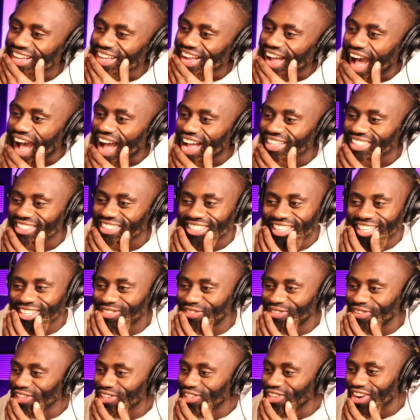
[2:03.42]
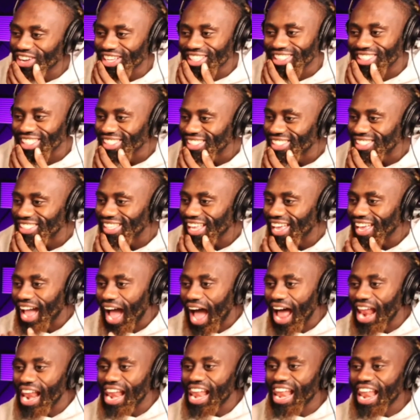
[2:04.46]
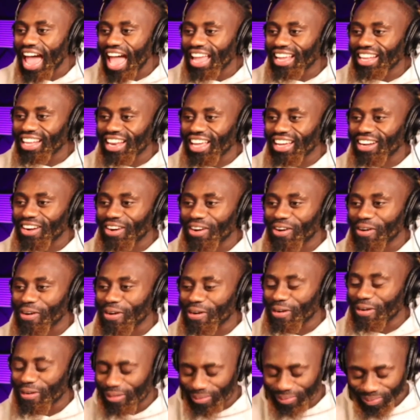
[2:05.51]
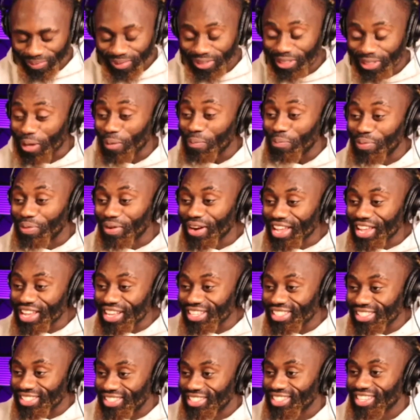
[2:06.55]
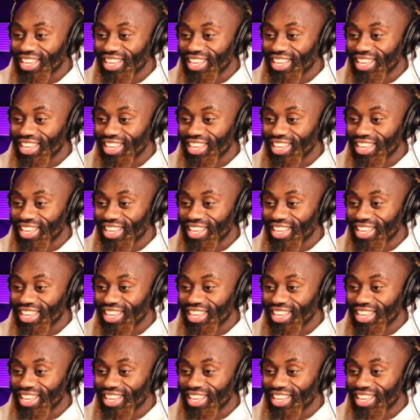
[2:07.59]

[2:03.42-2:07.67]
this video is insane. I like the breeze.